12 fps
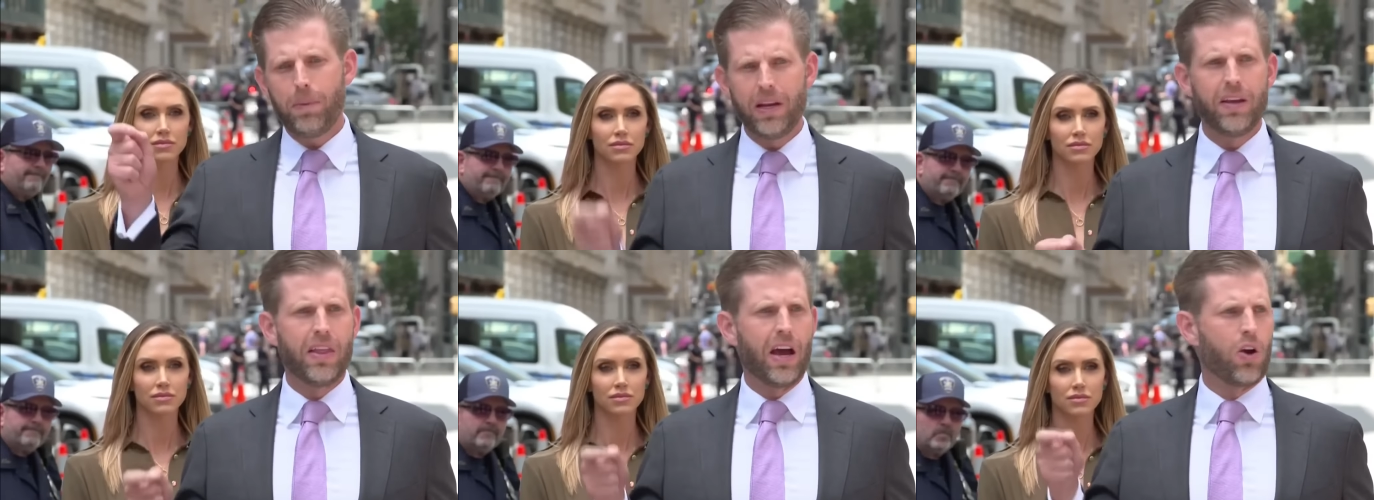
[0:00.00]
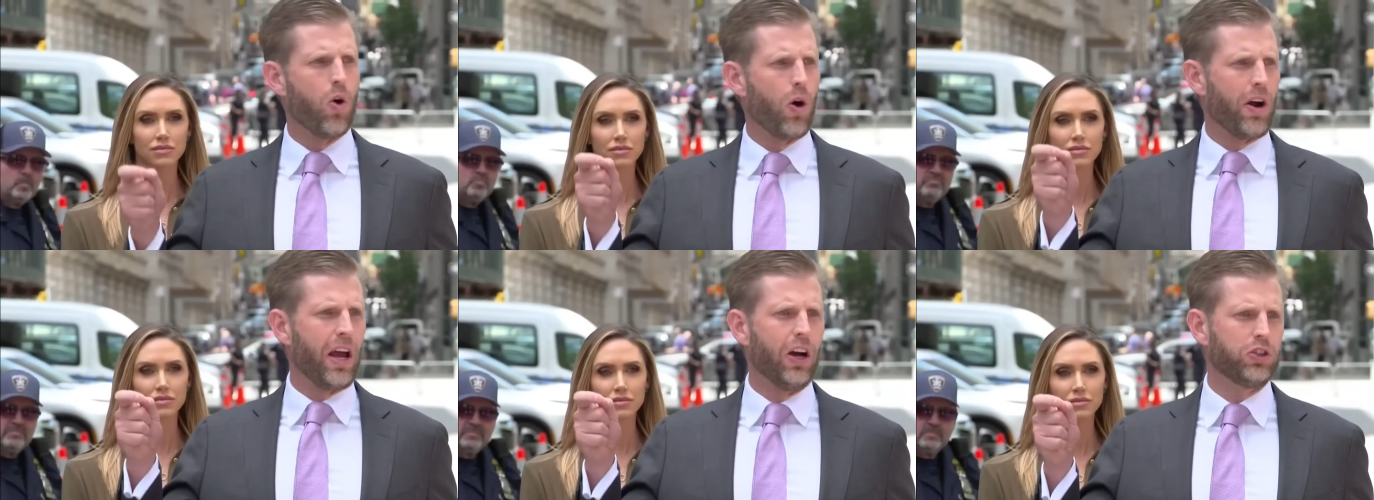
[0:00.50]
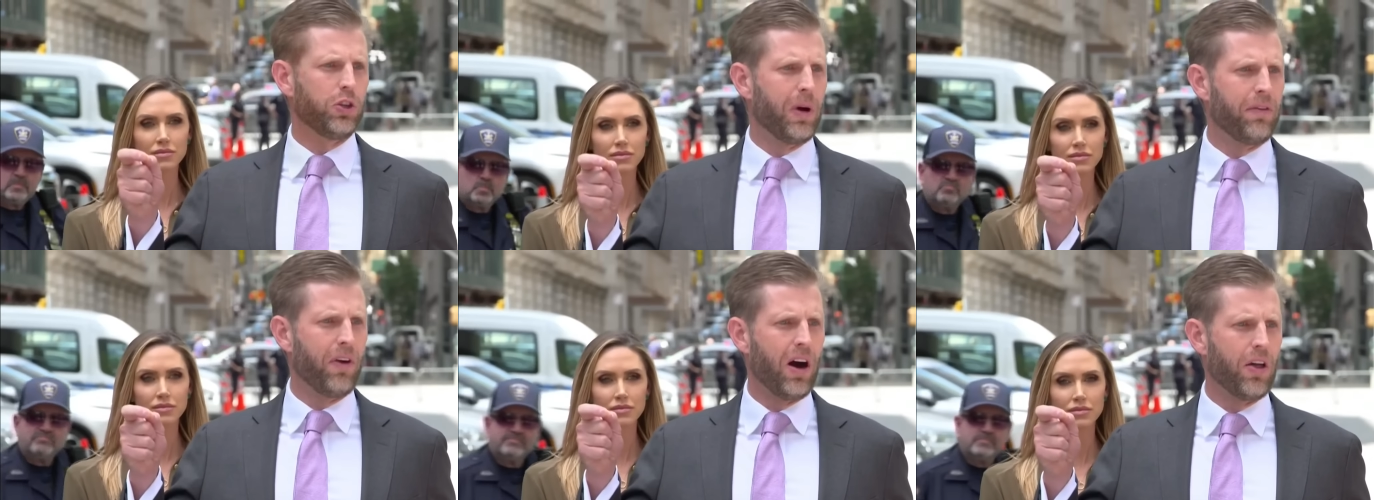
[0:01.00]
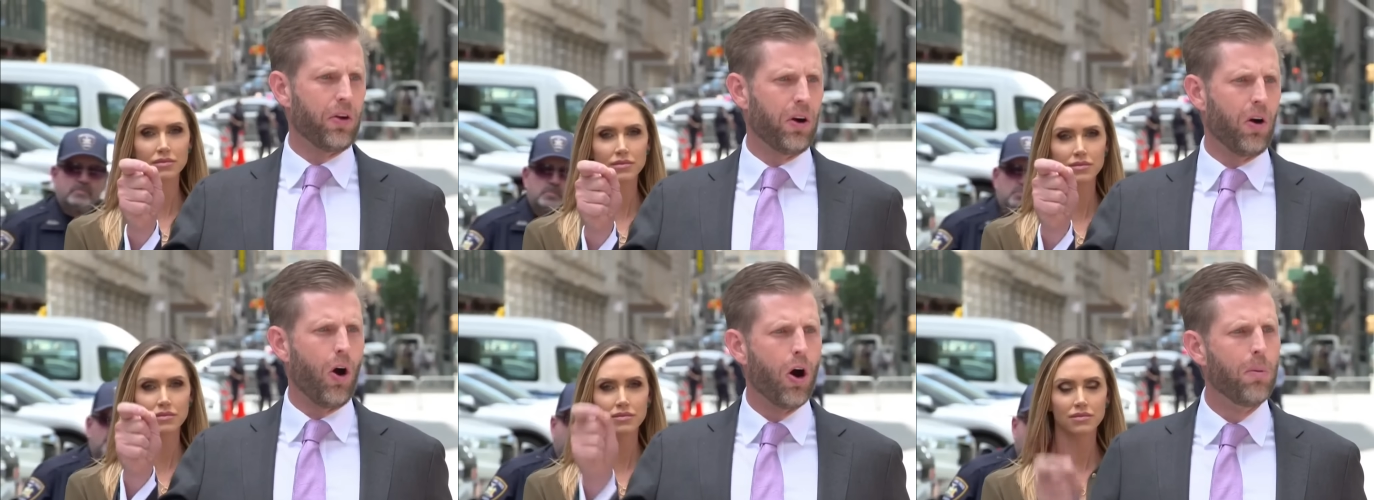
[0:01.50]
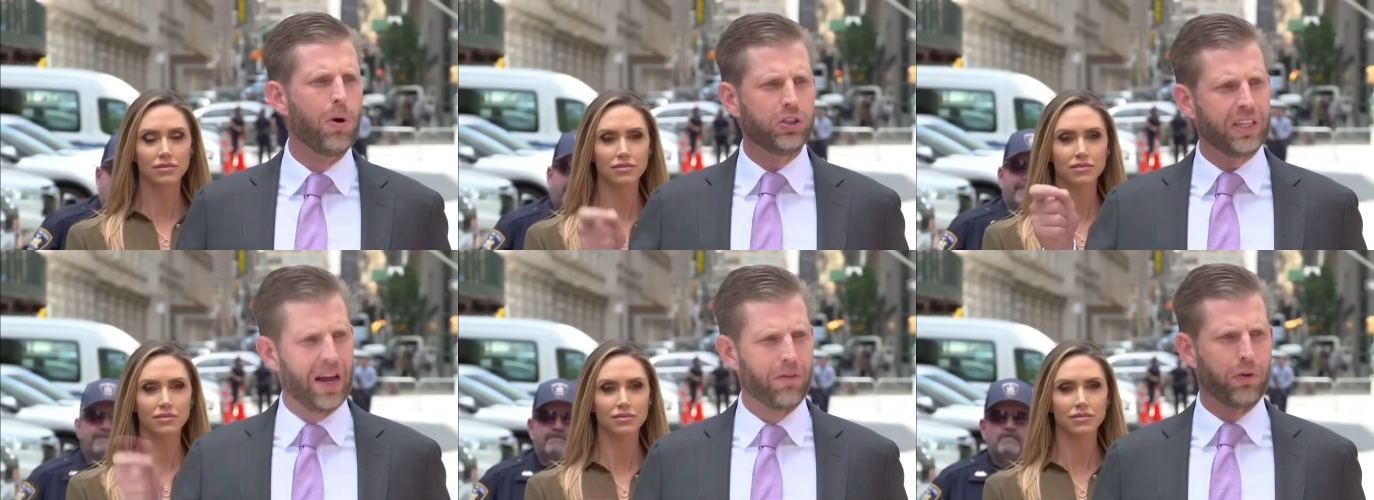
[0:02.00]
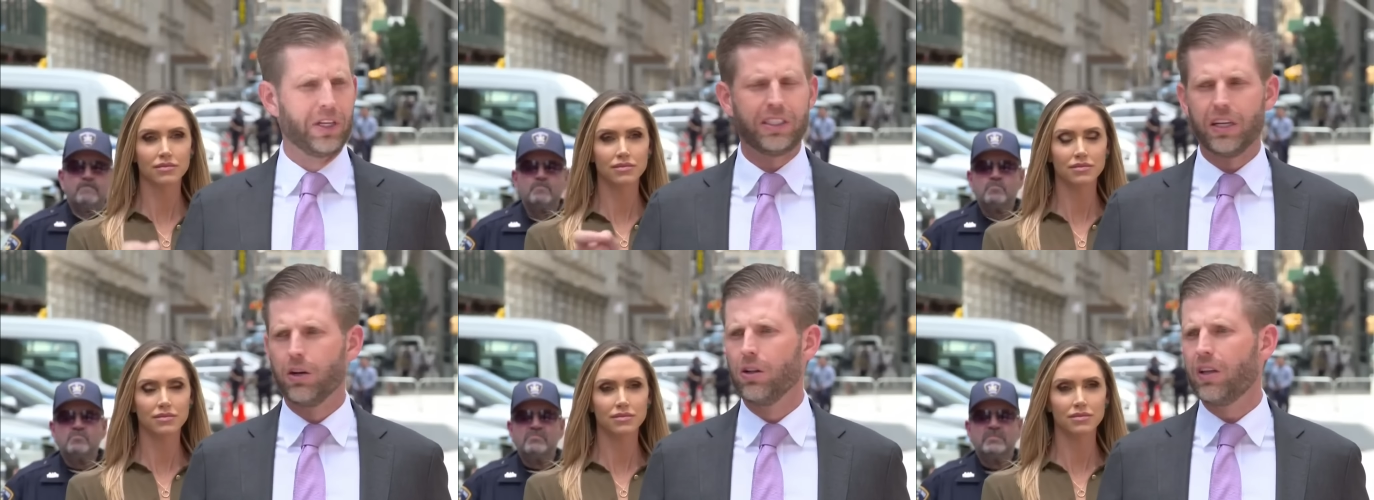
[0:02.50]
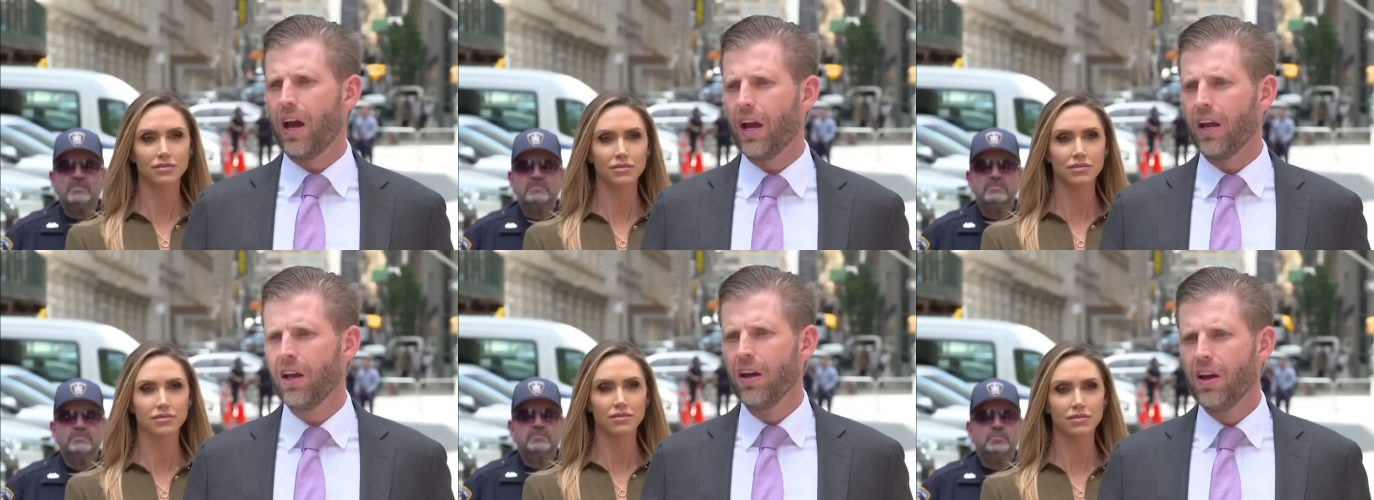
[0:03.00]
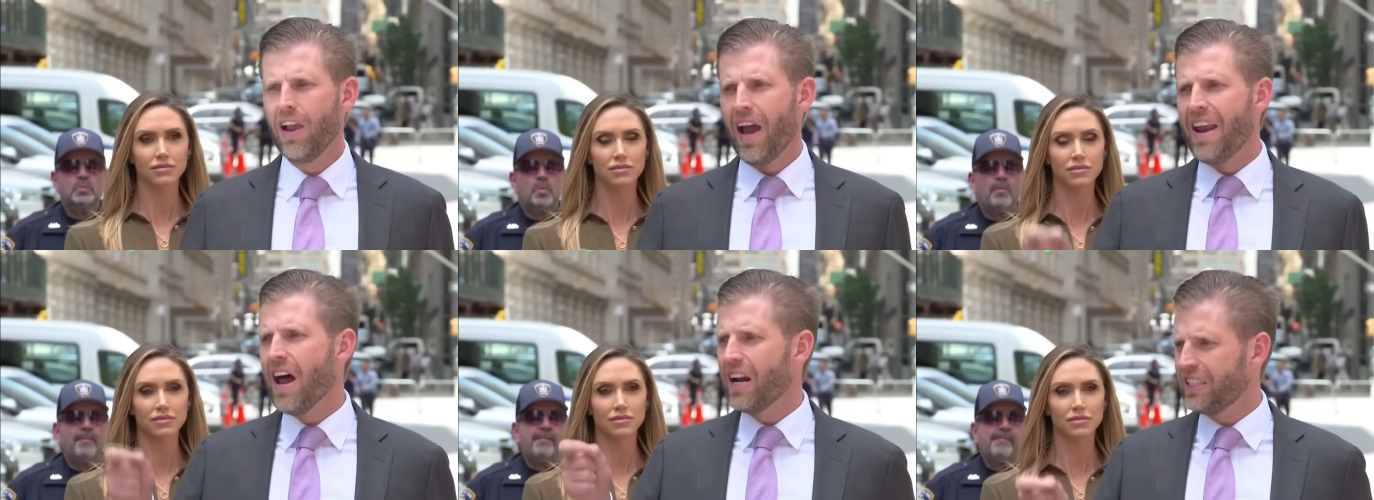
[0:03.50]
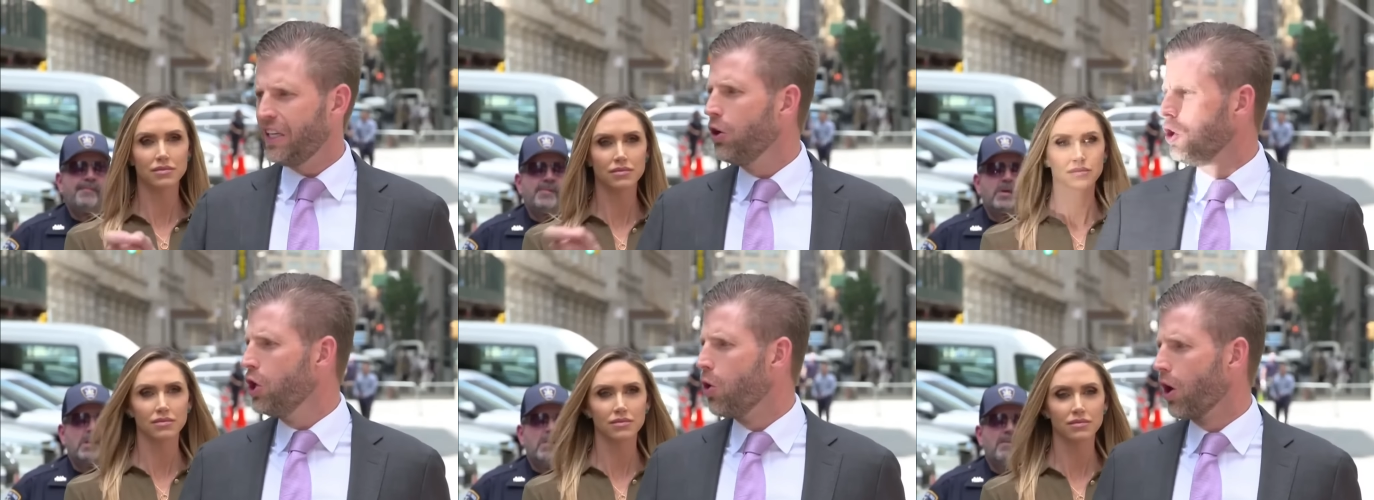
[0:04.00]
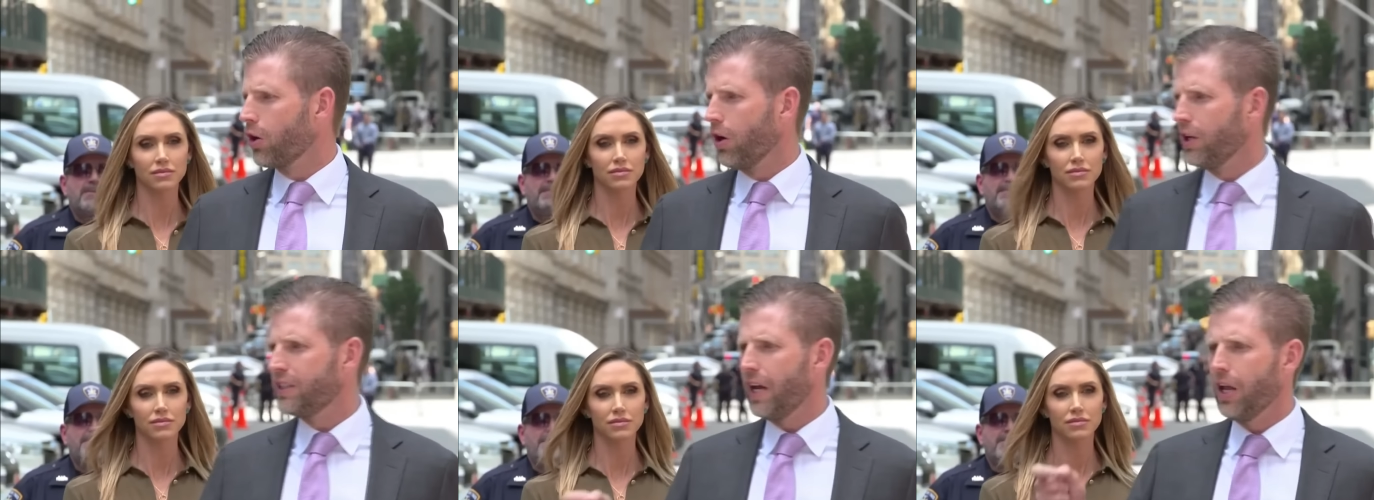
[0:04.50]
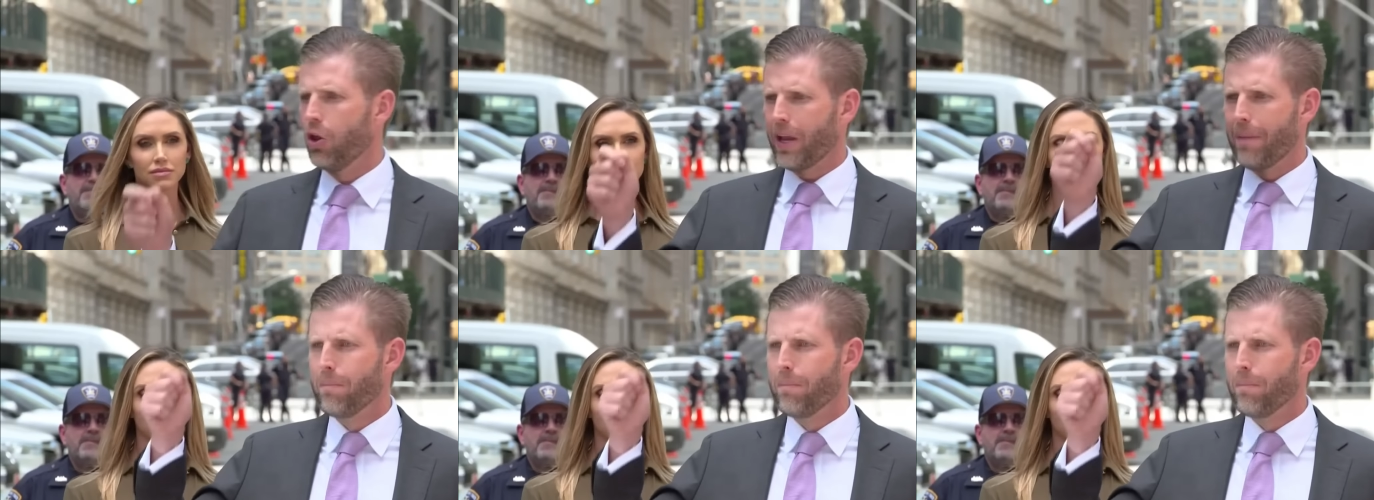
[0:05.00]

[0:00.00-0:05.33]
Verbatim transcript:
Speaker 1: been in that courthouse with my father almost every single day, and not a single New Yorker is saying, look at